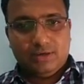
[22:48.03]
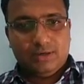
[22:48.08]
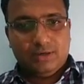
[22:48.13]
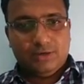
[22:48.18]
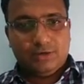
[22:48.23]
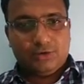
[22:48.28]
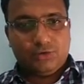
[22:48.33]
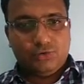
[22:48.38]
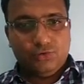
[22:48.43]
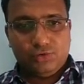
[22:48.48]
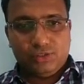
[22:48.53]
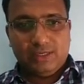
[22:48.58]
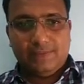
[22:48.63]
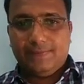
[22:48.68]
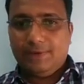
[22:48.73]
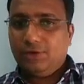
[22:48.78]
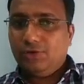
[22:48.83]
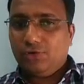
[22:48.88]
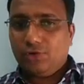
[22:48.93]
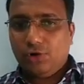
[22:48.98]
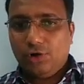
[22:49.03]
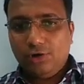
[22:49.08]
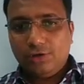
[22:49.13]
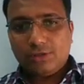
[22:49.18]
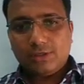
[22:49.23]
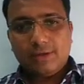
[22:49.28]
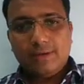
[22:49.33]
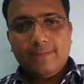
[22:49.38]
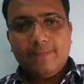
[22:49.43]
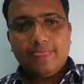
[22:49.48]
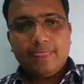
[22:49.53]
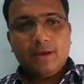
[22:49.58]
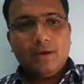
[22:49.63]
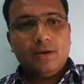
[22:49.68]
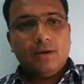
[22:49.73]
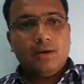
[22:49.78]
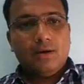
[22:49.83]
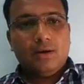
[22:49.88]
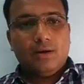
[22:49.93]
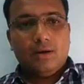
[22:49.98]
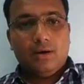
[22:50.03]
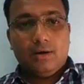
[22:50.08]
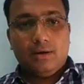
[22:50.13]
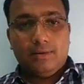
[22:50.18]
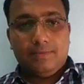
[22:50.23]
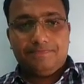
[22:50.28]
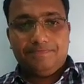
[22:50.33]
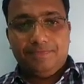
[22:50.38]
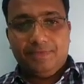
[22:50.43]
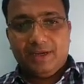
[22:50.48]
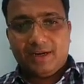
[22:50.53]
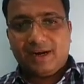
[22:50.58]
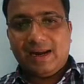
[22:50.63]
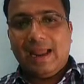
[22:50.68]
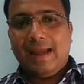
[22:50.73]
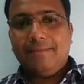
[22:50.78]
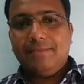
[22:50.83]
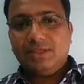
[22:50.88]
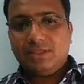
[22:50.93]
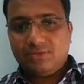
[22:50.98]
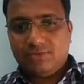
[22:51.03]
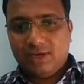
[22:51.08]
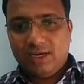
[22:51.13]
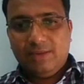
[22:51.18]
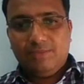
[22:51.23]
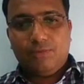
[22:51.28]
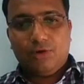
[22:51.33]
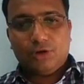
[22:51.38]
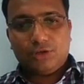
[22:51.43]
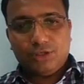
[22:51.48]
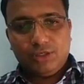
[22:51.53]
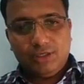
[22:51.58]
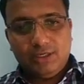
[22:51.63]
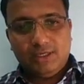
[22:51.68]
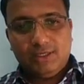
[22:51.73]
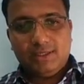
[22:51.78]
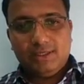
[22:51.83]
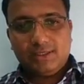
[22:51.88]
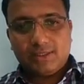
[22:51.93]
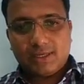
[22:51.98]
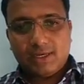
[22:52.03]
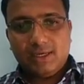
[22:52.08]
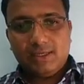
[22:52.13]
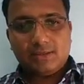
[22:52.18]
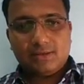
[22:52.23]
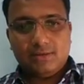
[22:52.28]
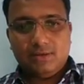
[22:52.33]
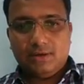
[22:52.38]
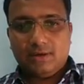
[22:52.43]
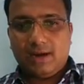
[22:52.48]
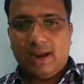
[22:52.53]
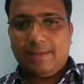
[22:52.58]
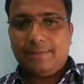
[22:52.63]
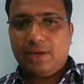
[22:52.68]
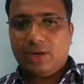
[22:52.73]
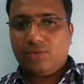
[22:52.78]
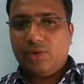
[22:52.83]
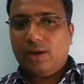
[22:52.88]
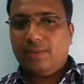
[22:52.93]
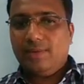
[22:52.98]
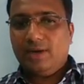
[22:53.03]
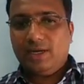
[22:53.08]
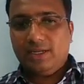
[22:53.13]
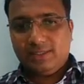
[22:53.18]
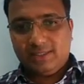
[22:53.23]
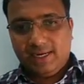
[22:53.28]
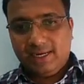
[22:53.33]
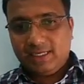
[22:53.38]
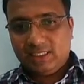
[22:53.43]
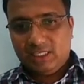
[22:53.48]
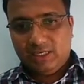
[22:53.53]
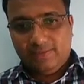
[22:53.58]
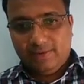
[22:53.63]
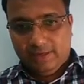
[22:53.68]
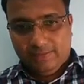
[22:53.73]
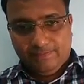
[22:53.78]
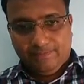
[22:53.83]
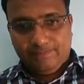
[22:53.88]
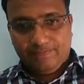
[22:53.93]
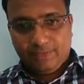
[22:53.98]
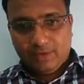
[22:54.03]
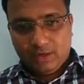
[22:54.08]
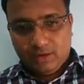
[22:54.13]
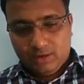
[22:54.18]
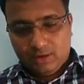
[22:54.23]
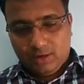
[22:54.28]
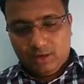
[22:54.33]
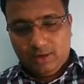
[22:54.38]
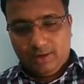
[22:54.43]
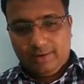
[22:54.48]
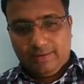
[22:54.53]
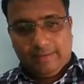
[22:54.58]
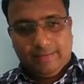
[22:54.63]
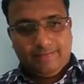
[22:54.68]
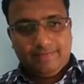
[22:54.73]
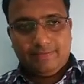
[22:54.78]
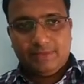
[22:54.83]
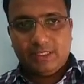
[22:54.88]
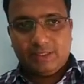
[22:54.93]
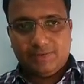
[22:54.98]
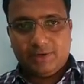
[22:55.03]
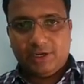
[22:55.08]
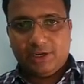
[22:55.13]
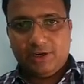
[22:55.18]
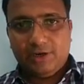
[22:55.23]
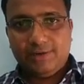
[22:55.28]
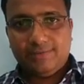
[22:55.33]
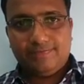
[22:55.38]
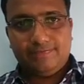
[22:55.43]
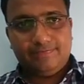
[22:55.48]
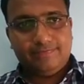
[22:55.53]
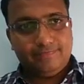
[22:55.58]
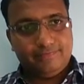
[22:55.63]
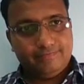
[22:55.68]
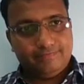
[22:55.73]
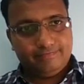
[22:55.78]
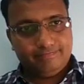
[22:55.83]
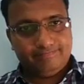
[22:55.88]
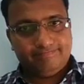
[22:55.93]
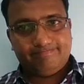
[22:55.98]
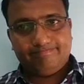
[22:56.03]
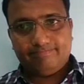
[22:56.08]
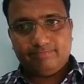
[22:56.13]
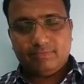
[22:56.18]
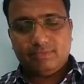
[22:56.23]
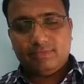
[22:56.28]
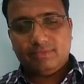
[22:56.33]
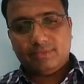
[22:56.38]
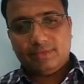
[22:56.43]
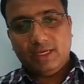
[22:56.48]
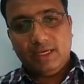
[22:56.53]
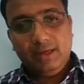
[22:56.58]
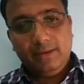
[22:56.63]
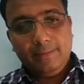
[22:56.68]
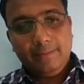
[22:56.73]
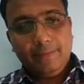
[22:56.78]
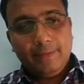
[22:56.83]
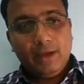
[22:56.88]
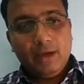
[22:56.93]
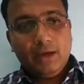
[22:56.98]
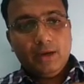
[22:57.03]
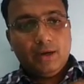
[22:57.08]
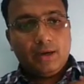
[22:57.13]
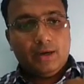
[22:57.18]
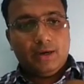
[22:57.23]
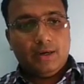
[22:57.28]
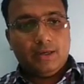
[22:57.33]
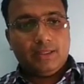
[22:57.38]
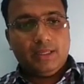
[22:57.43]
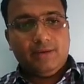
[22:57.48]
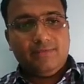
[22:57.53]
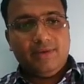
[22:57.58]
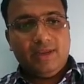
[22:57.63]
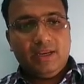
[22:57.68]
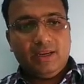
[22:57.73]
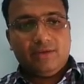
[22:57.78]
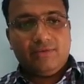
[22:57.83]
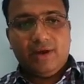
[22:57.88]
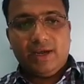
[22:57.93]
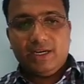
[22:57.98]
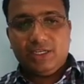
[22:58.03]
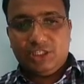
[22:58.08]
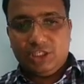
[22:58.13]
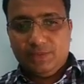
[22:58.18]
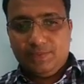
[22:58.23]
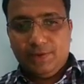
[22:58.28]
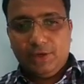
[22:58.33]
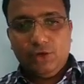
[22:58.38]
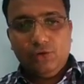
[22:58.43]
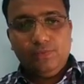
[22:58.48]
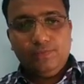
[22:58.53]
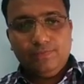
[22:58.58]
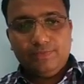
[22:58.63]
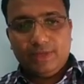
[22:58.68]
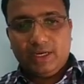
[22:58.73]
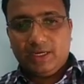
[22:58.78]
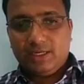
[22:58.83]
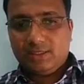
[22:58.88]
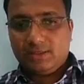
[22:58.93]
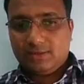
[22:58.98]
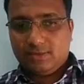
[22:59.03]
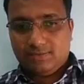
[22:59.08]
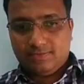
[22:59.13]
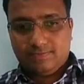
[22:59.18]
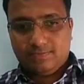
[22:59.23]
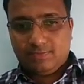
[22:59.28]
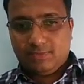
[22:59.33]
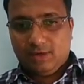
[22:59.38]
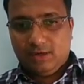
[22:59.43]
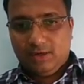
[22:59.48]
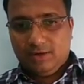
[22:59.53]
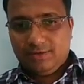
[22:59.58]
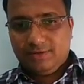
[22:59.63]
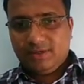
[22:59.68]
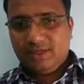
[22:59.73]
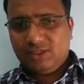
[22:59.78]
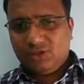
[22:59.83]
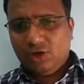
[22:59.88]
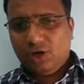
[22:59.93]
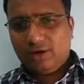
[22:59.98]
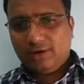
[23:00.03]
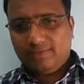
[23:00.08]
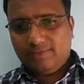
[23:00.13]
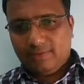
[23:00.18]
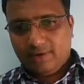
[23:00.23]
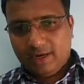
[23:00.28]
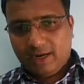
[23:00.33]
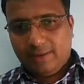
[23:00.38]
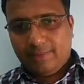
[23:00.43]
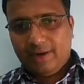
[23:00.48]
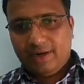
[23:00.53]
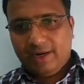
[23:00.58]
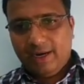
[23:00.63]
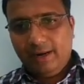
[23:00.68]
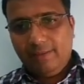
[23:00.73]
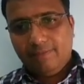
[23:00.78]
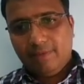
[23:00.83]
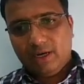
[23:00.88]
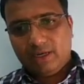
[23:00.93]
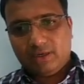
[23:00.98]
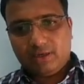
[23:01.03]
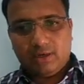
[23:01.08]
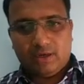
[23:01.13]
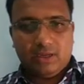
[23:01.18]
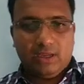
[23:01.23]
2 CPU cores. The RAM is very important in this case. The RAM requirement is 8 GB. This particular thing. Then we require a GPU. That is, it's not recommended, but if